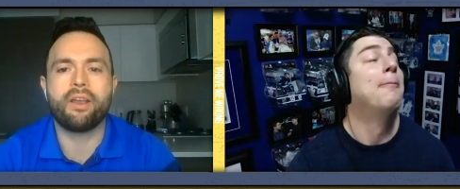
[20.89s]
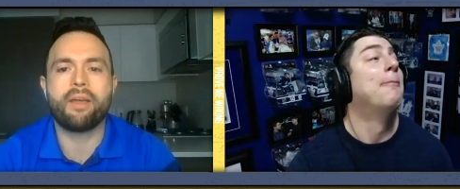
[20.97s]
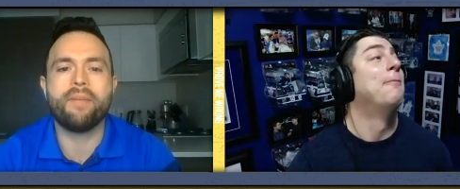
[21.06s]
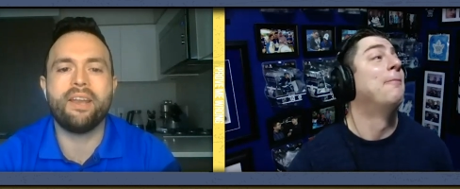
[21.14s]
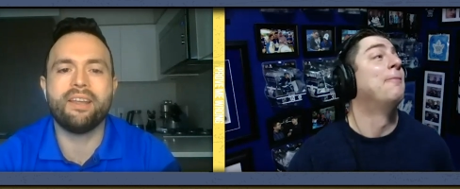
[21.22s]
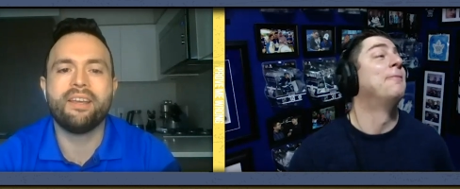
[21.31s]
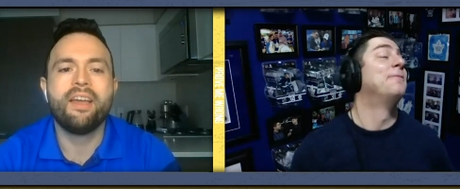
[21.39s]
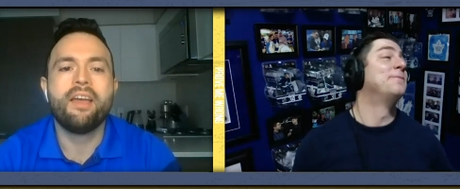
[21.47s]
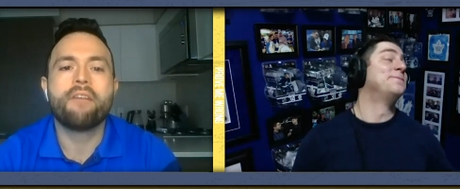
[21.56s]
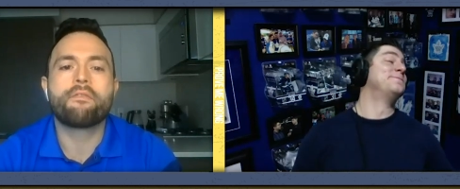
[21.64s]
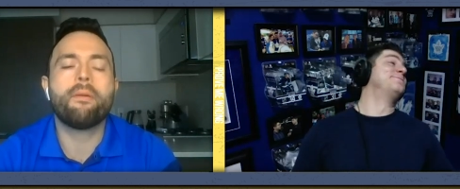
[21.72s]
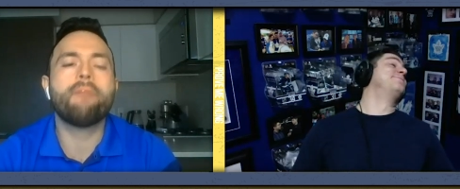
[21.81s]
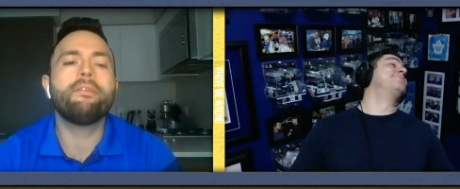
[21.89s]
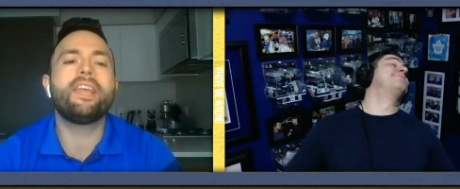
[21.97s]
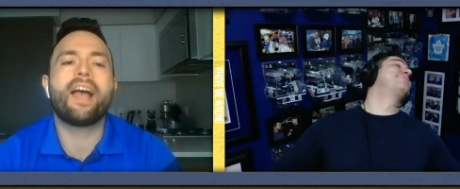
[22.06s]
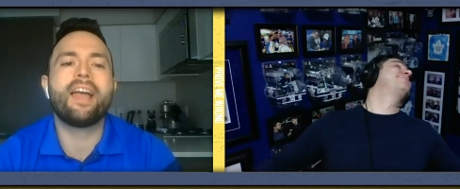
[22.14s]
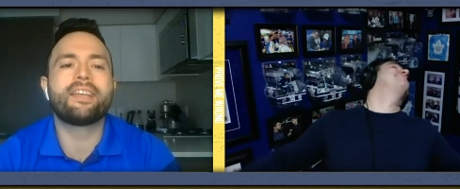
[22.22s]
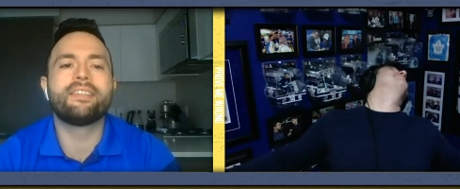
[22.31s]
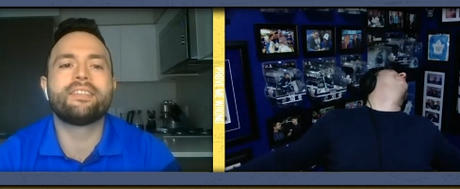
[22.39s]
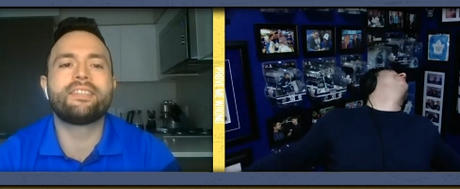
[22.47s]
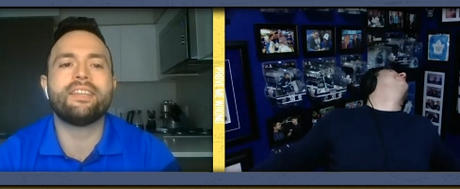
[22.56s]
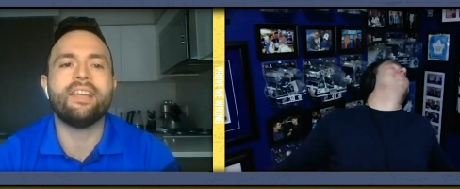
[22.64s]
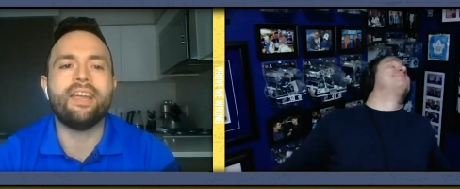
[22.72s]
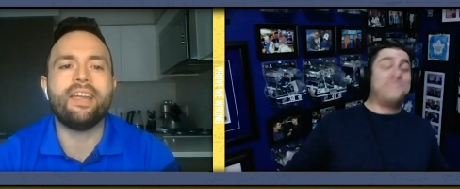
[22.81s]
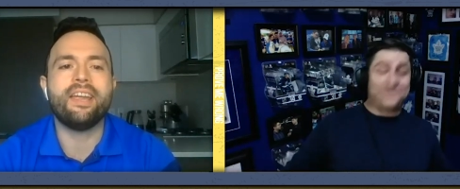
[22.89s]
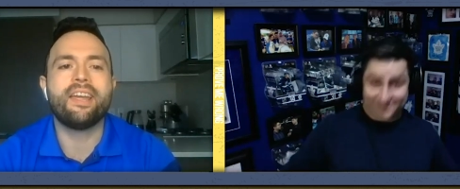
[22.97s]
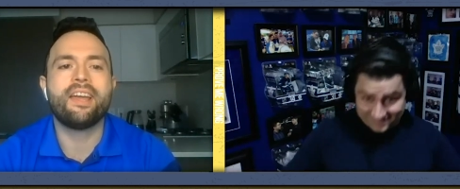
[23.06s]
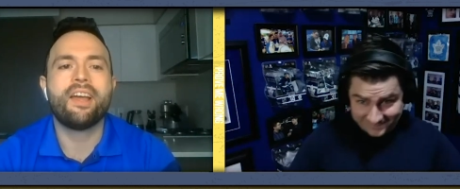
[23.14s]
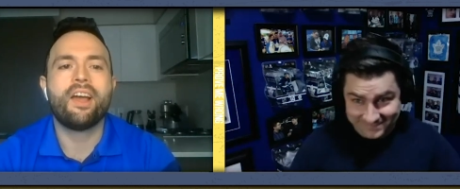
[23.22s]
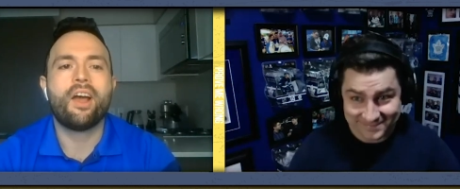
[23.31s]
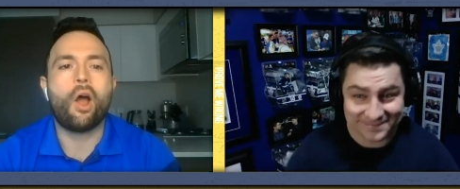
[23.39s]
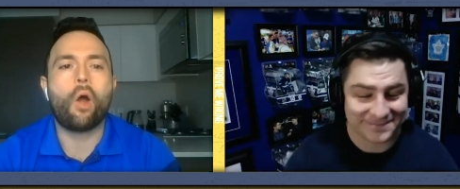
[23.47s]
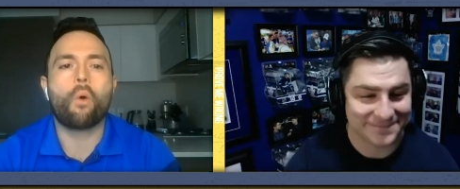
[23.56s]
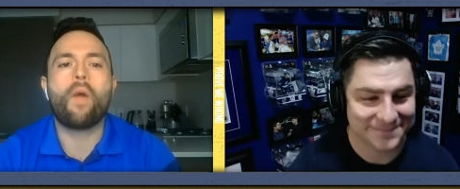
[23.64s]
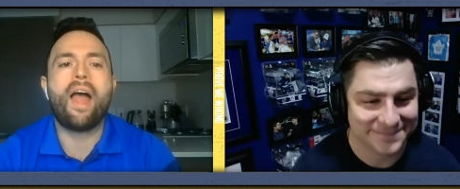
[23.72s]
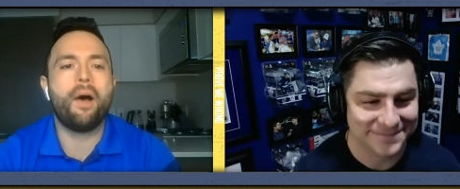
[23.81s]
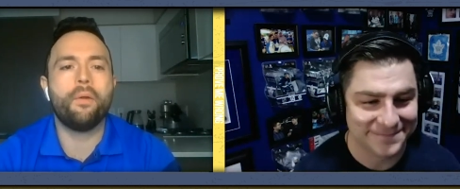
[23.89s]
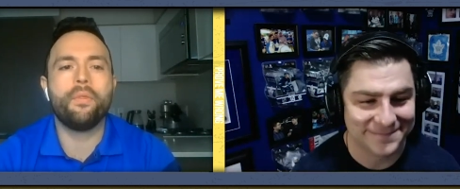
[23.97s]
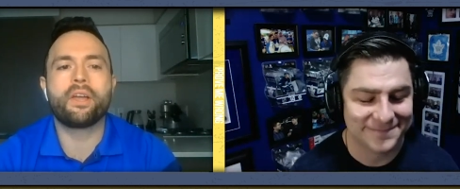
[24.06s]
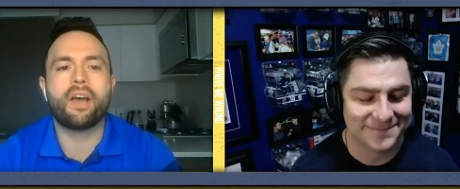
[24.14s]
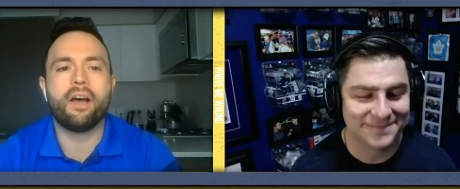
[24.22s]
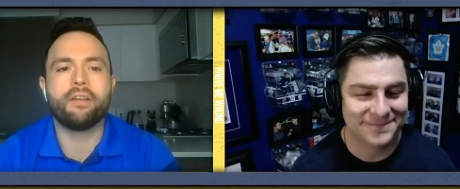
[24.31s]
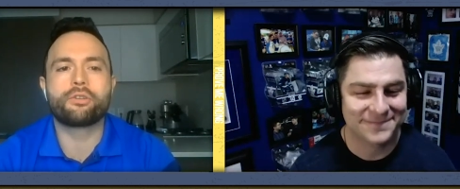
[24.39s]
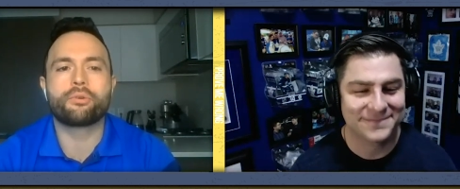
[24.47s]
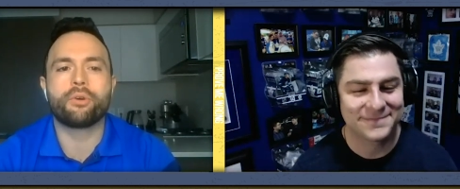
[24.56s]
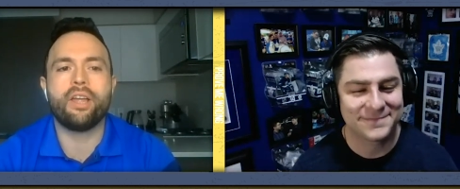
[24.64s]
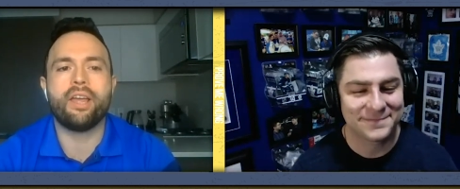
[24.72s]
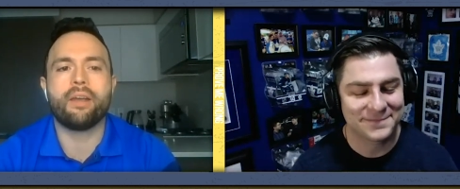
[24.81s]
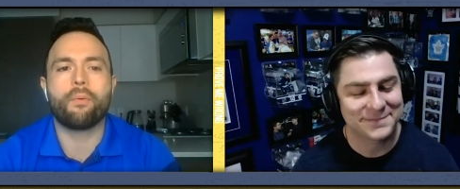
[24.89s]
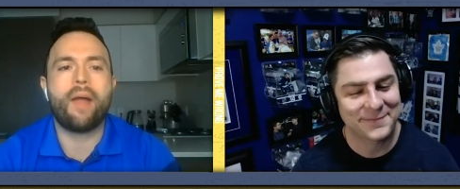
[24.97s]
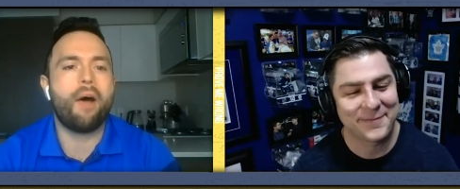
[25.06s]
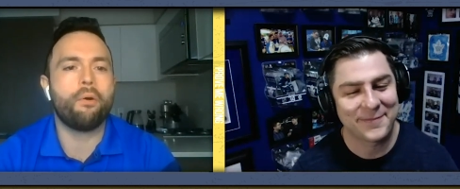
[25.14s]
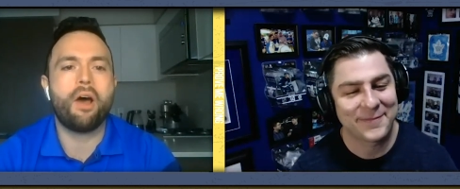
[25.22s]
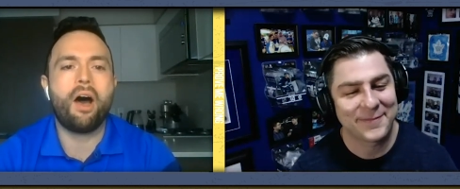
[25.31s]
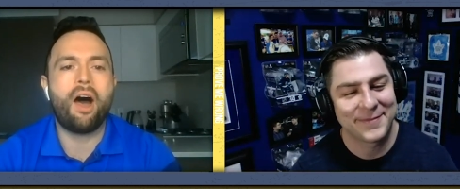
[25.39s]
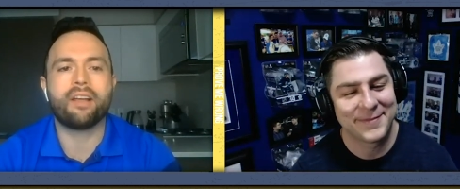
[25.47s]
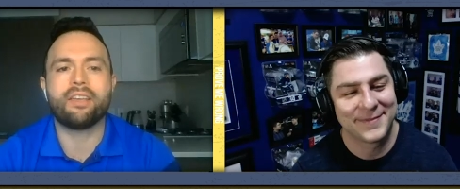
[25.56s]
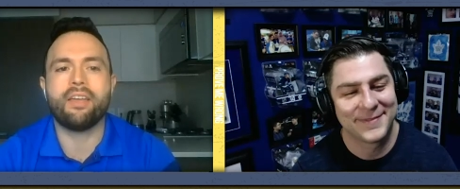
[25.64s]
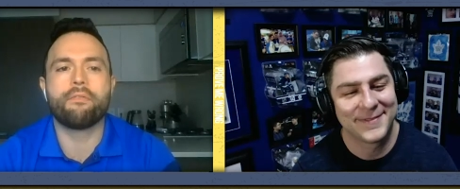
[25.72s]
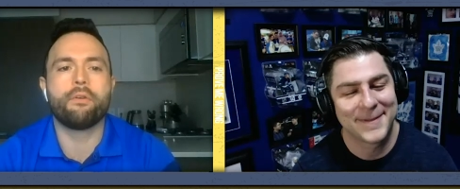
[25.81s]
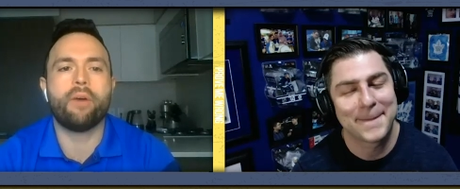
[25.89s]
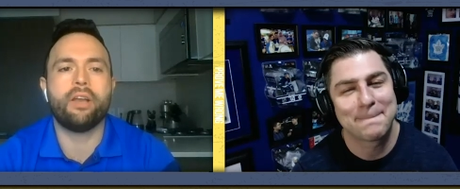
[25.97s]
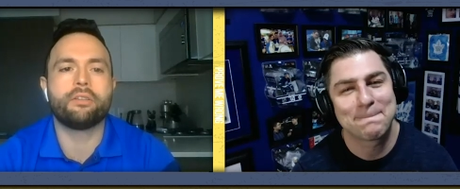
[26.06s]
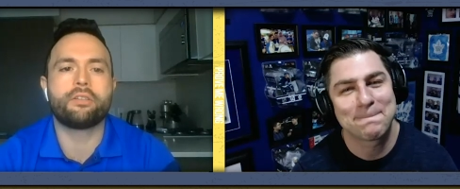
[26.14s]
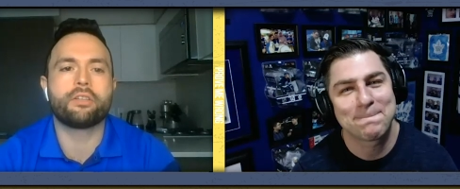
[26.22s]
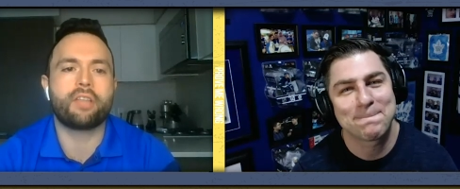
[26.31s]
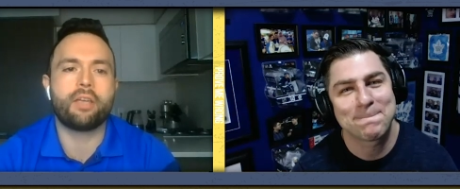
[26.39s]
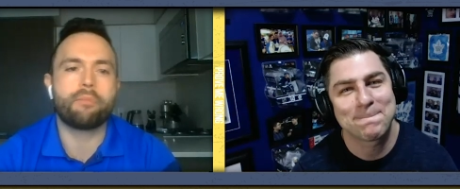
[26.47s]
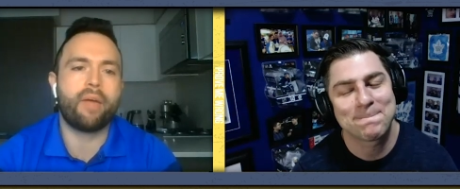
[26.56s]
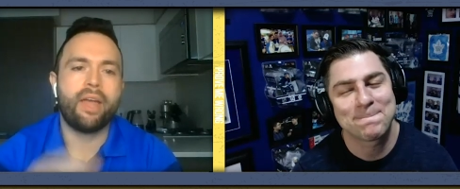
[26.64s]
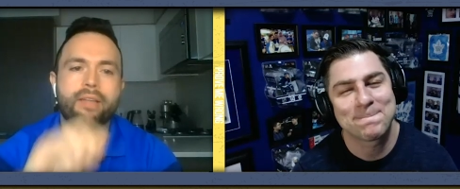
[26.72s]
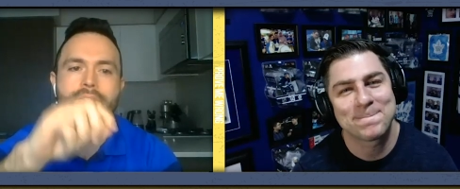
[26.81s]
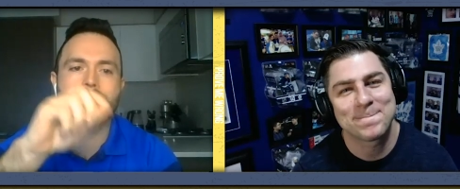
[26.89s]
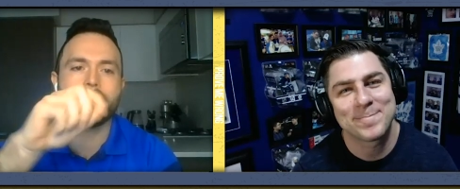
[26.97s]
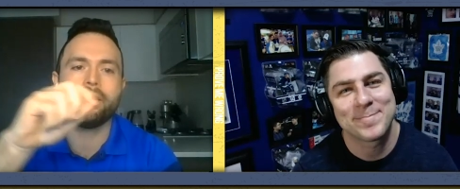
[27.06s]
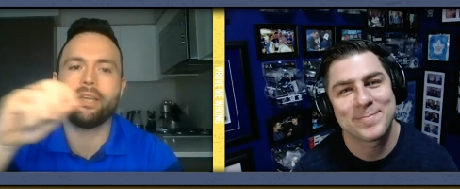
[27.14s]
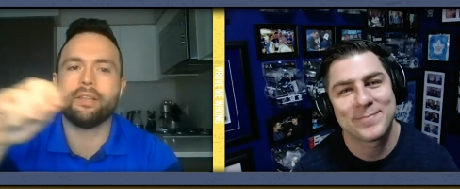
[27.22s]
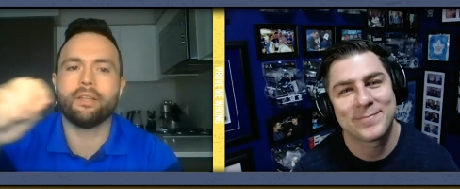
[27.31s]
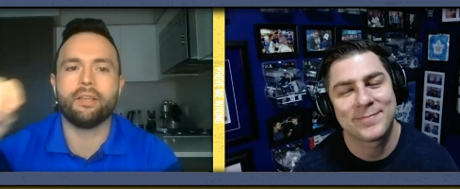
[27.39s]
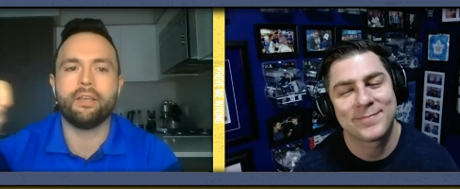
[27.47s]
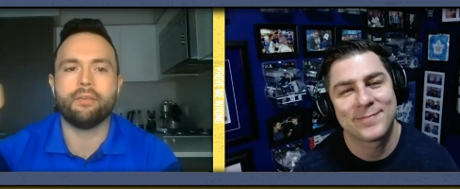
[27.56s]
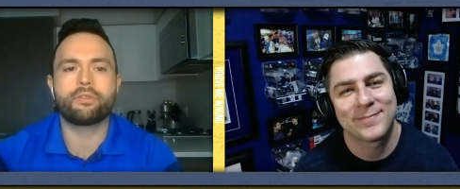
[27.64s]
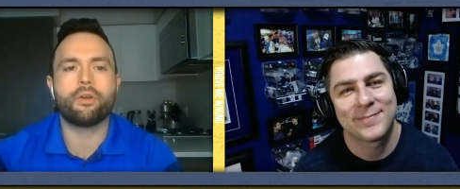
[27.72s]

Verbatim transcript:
Speaker 1: I mean, it, from everything I can see, around the country and around hockey, everybody's just like penciling in the Leafs.